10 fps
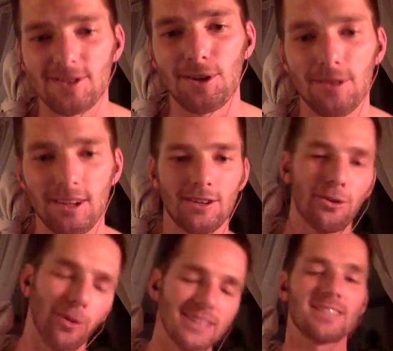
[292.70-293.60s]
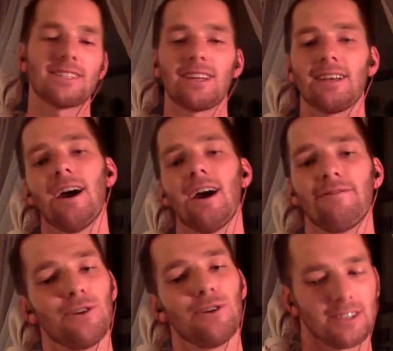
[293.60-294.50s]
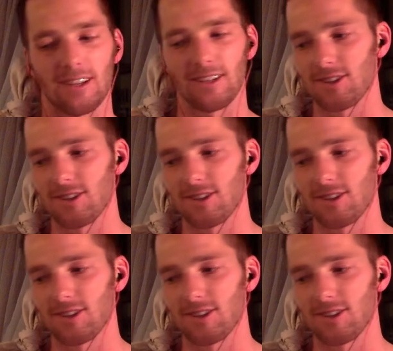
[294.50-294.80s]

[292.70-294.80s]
the great city of New York City.